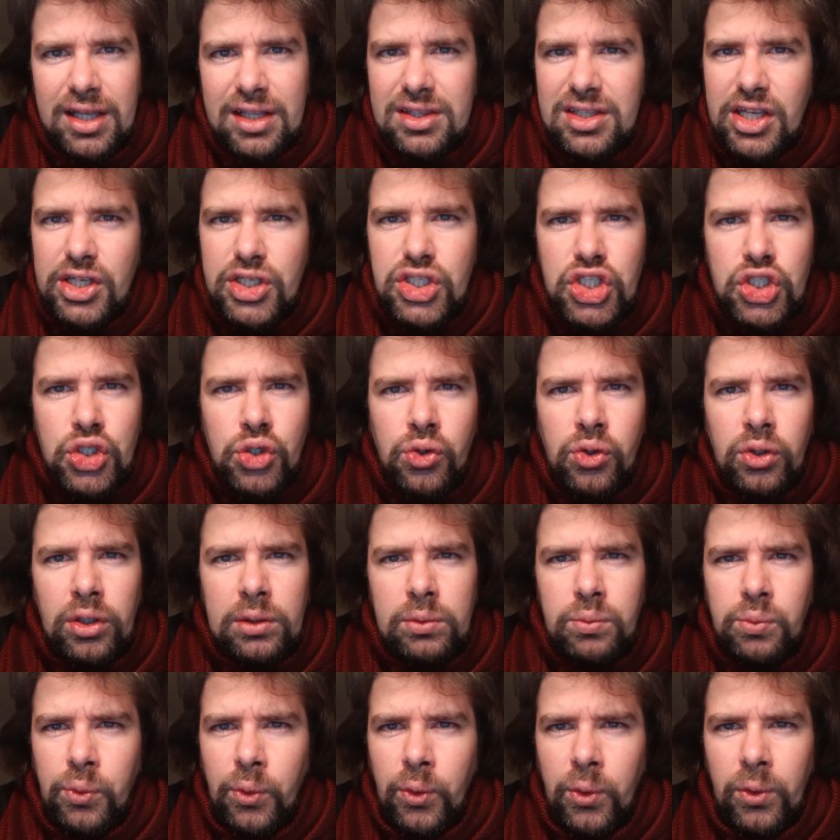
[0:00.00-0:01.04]
The external
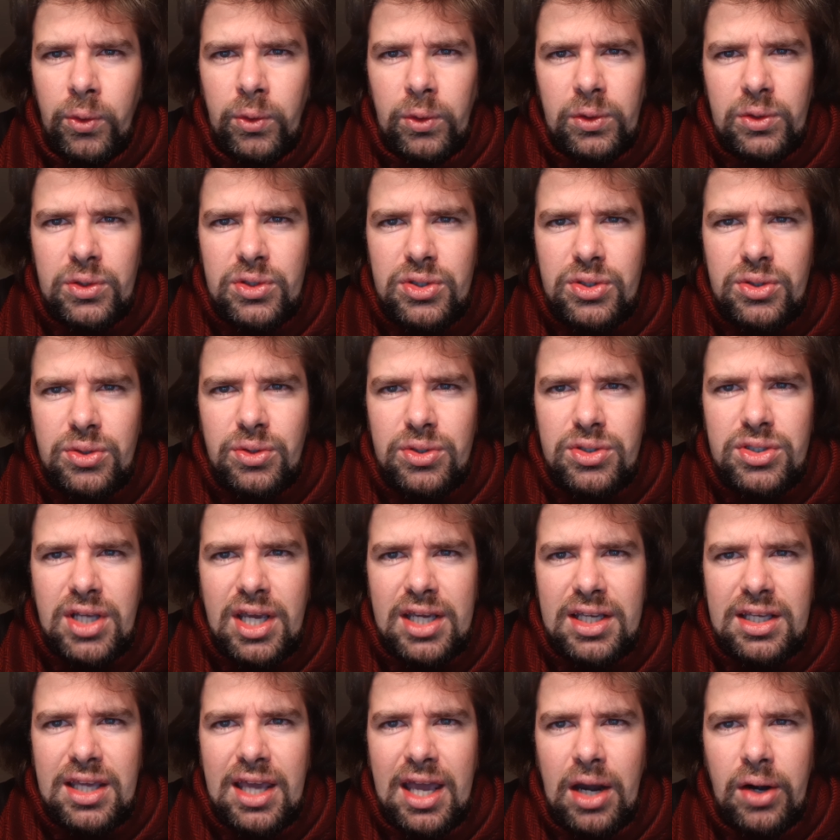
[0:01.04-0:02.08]
world could
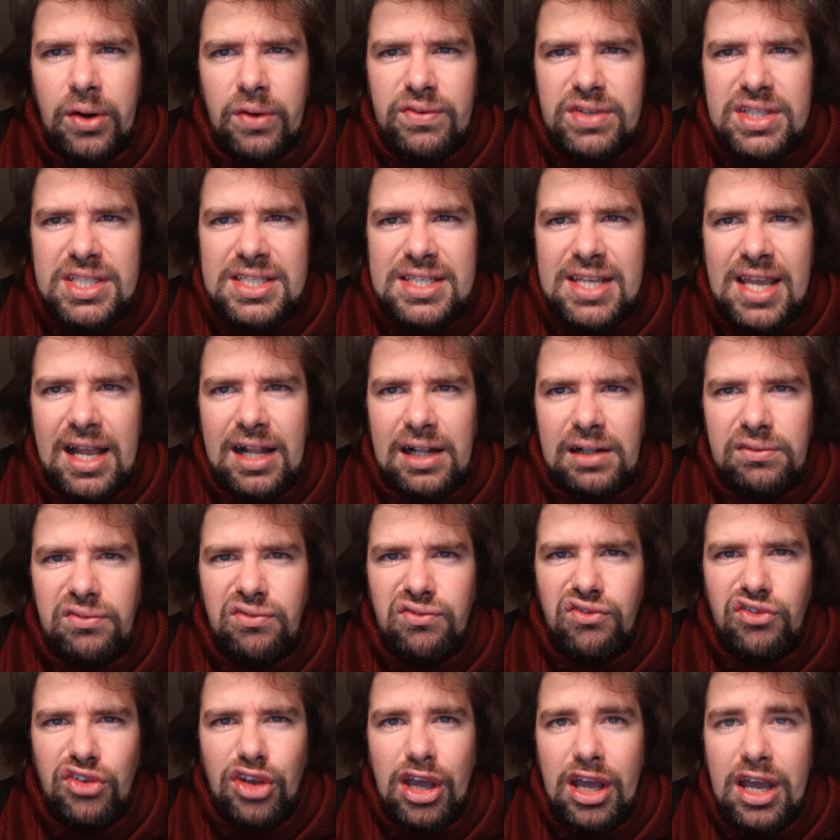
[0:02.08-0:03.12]
take care of
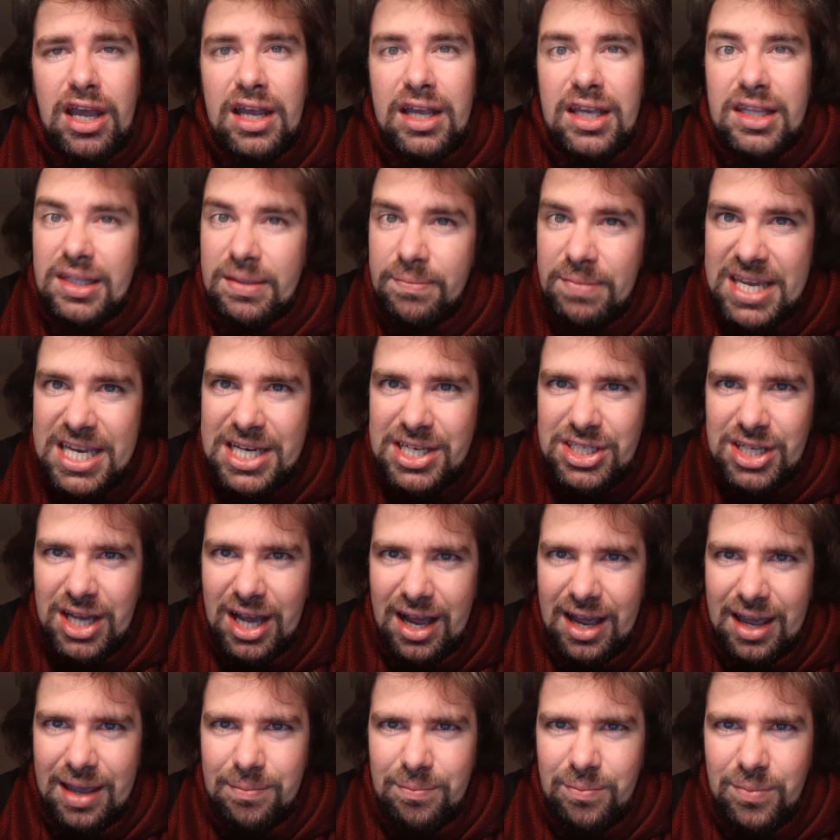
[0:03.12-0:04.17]
itself. In the
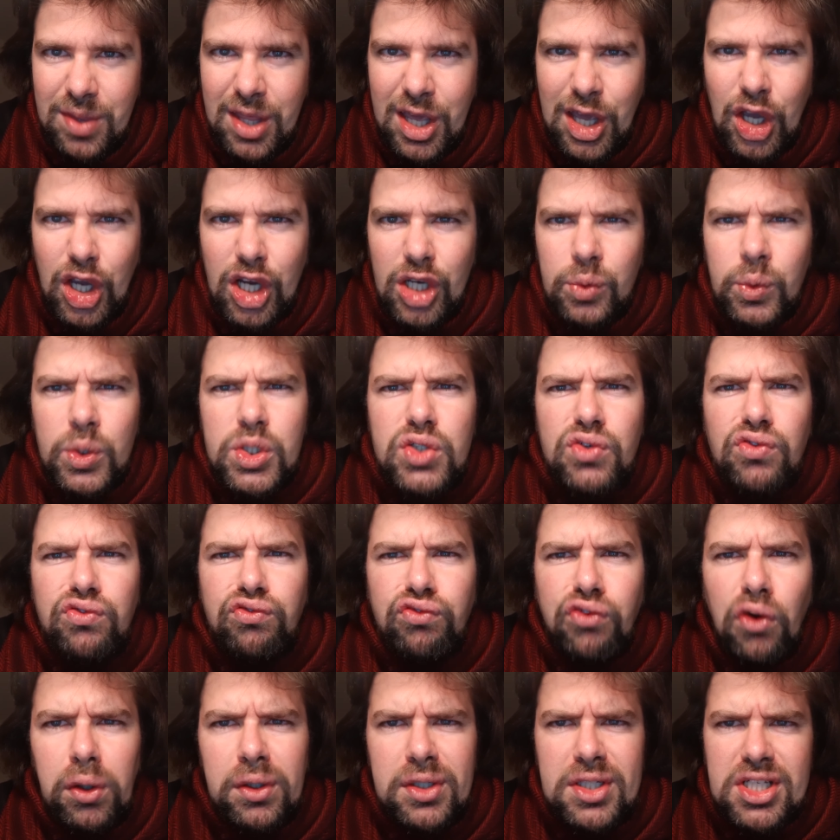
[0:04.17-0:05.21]
meantime, it was
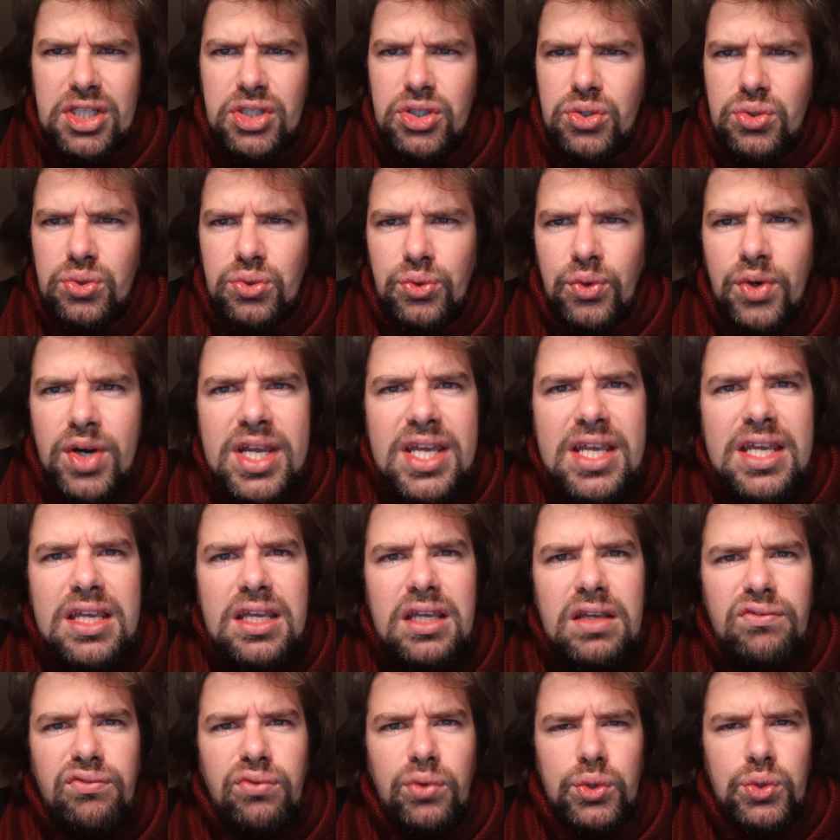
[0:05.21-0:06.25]
folly to
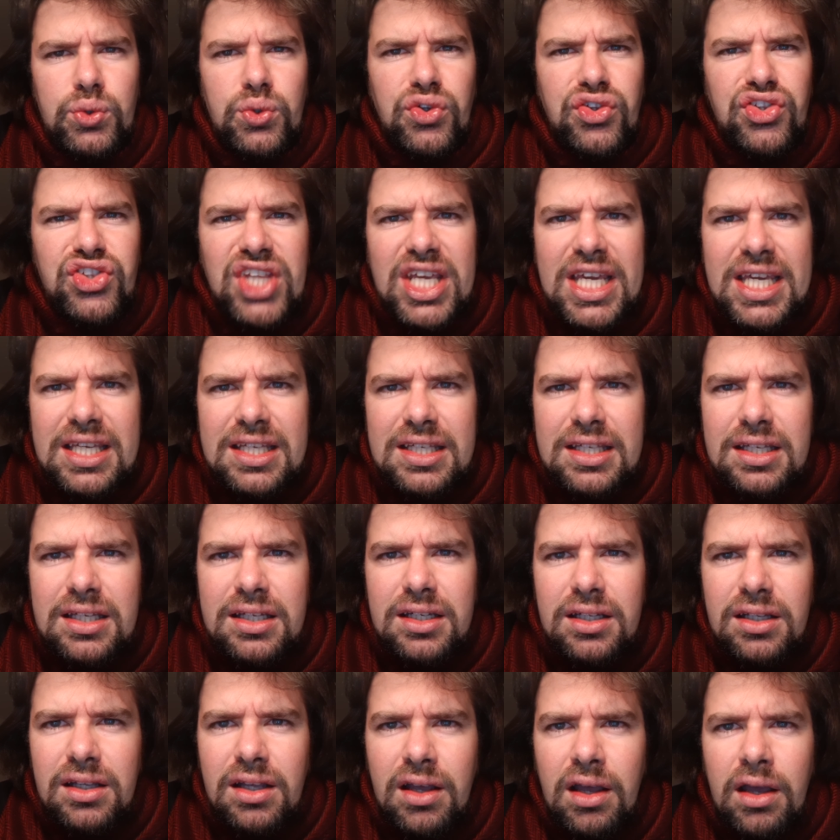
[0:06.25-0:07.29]
grieve or to
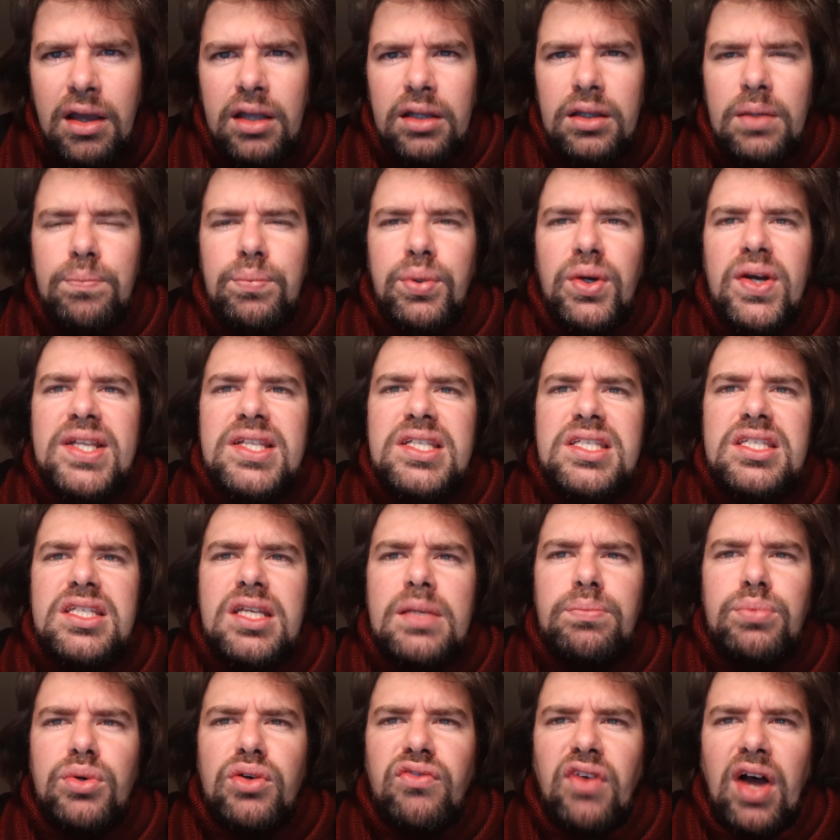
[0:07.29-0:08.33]
think. The prince
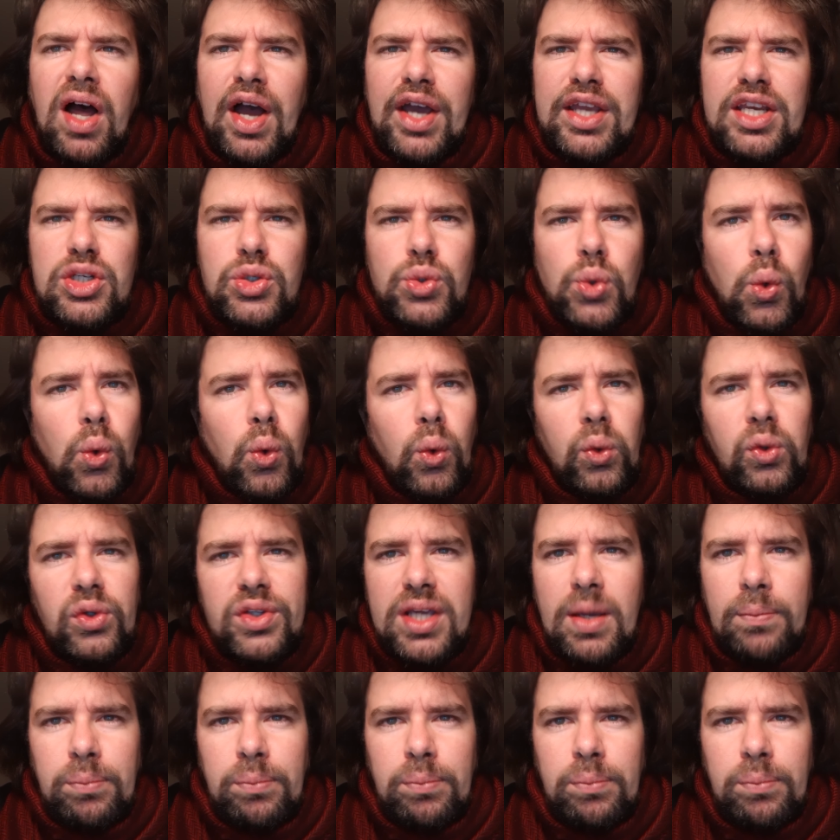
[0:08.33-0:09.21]
had provided all the